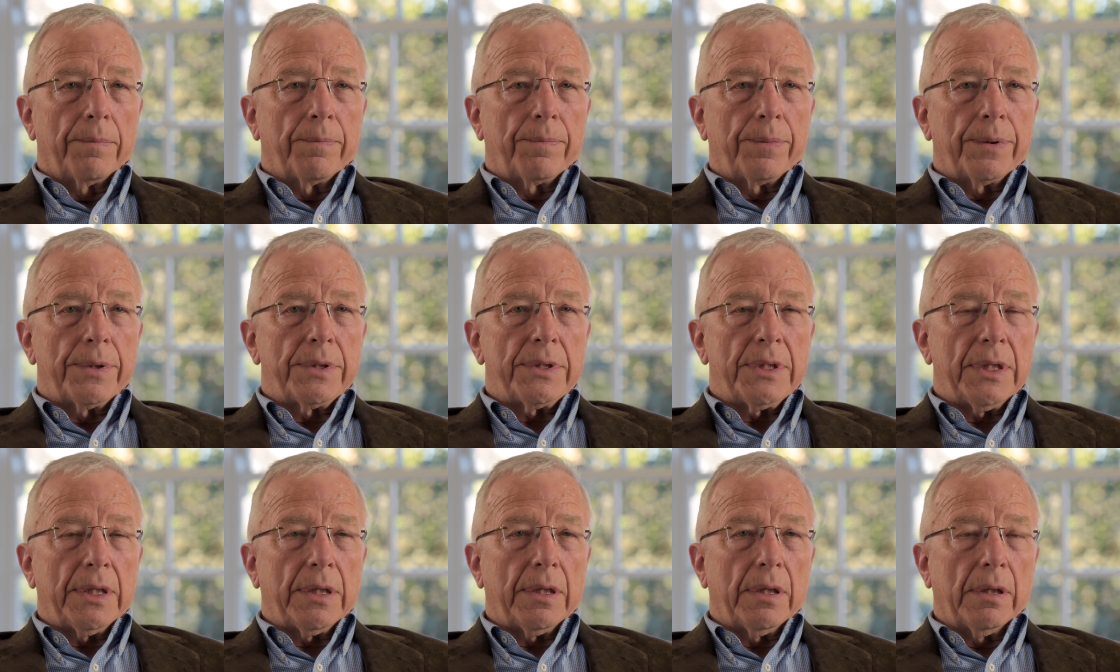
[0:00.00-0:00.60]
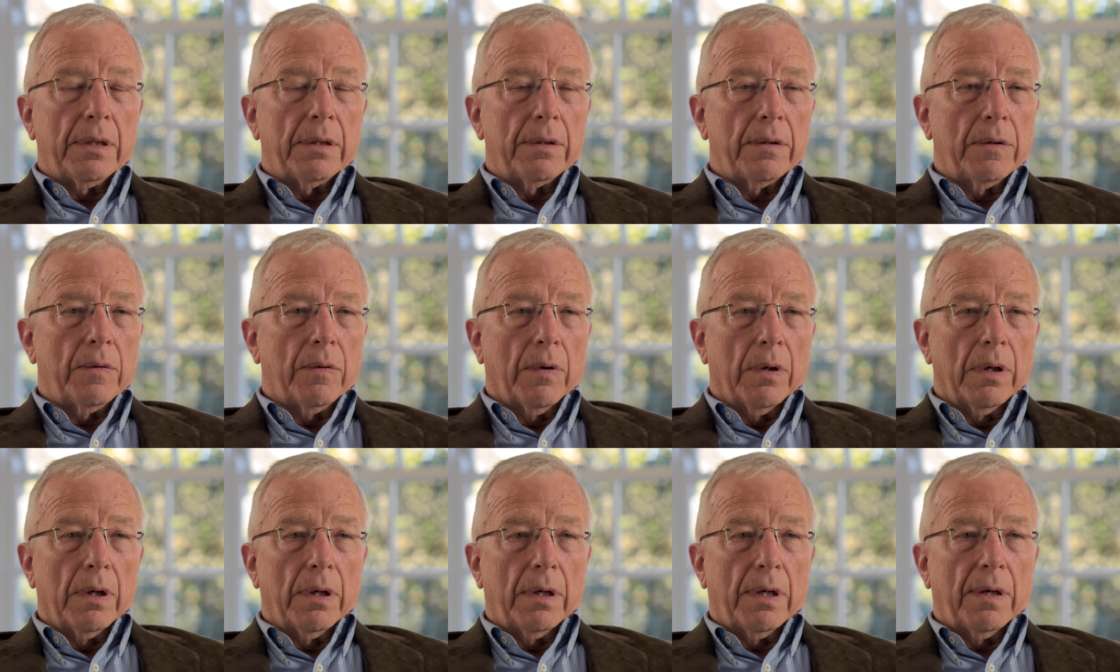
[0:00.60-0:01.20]
Particularly
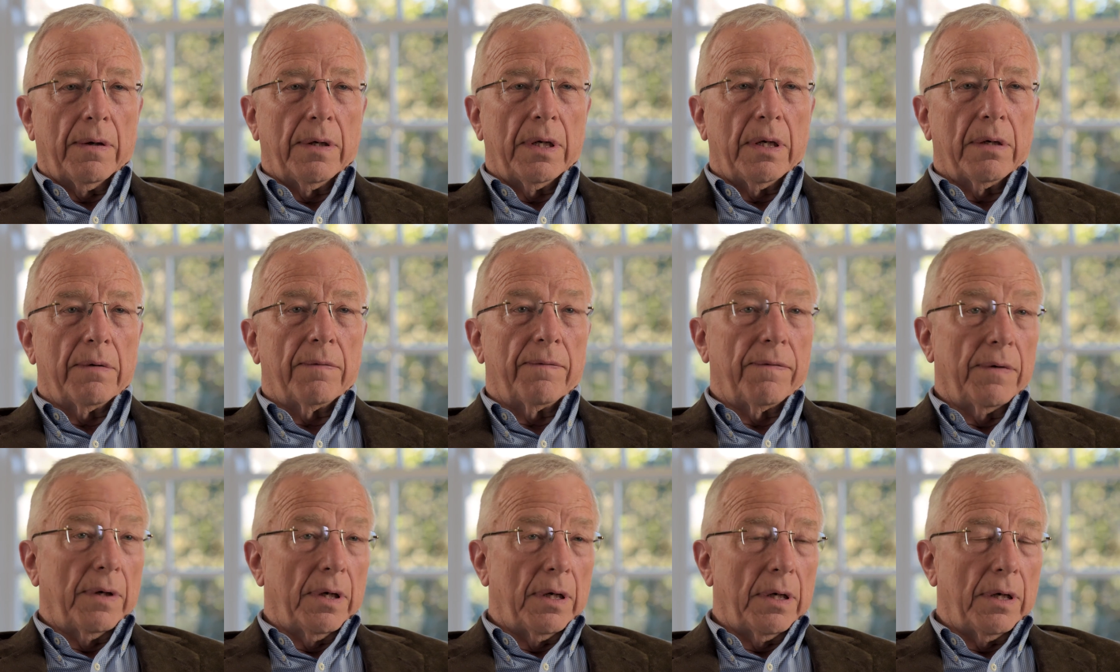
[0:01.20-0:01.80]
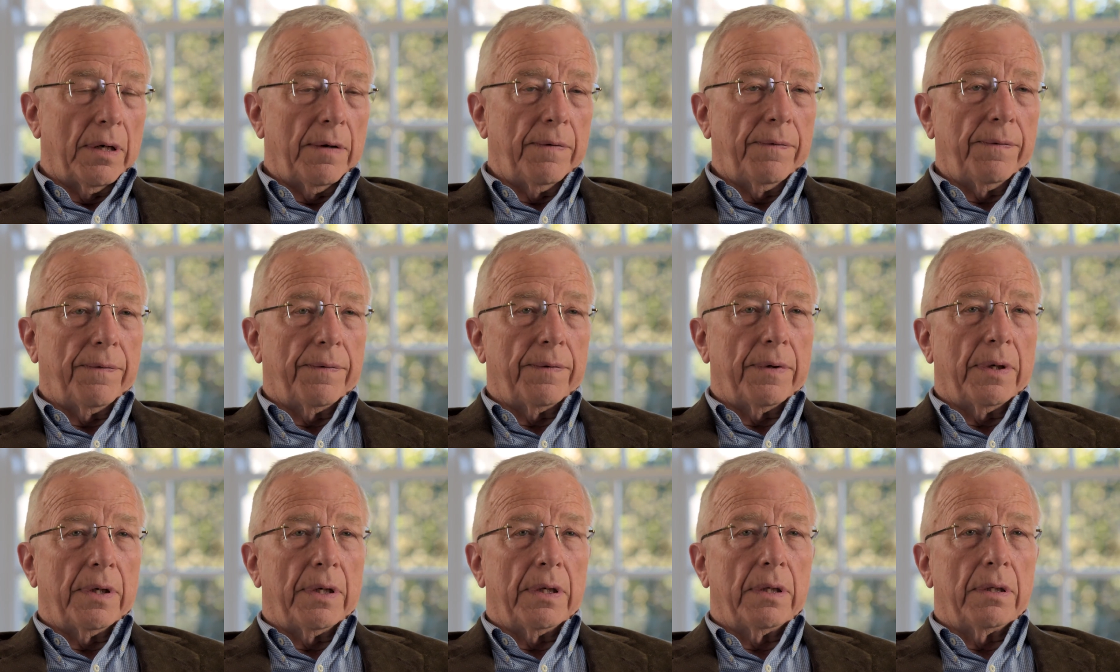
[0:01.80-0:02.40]
quality of life
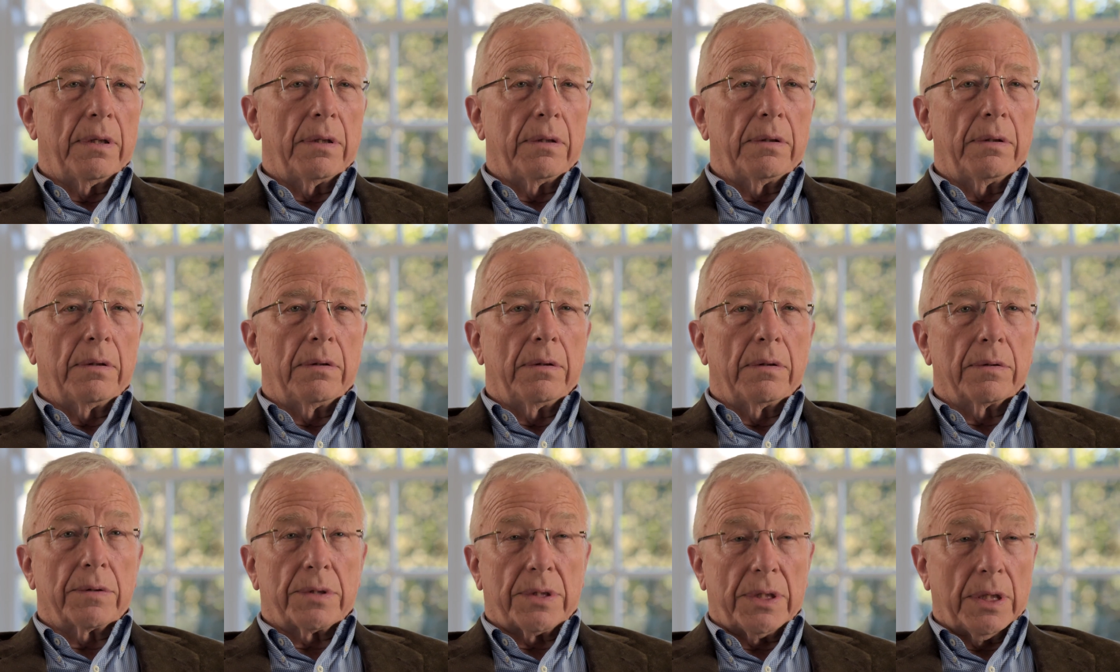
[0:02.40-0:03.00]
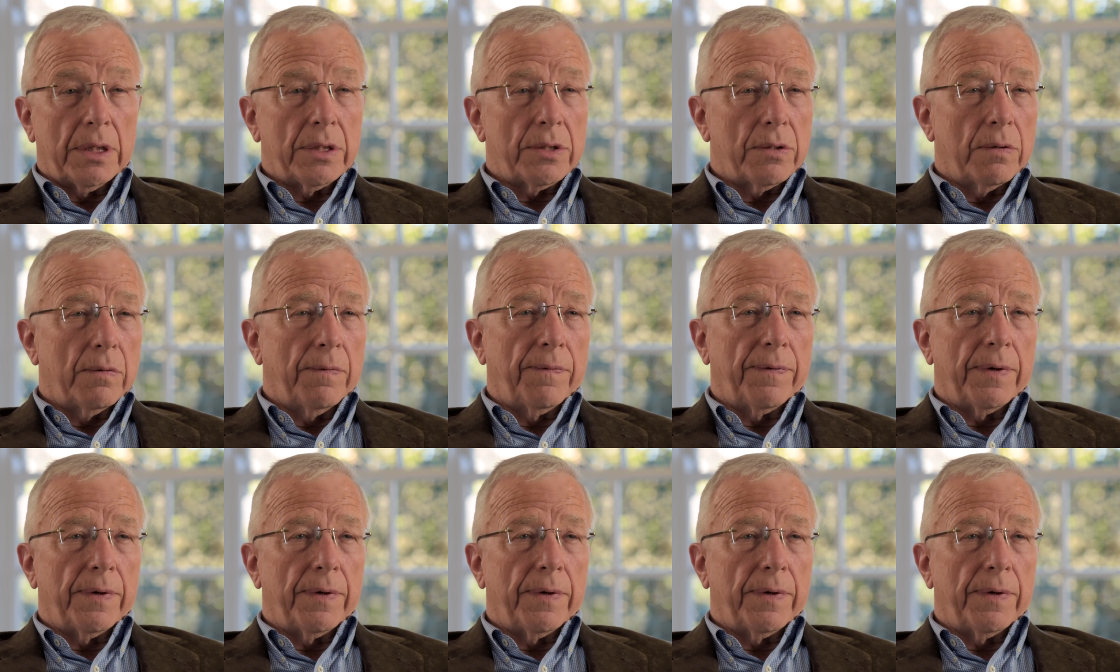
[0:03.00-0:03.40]
and your sexual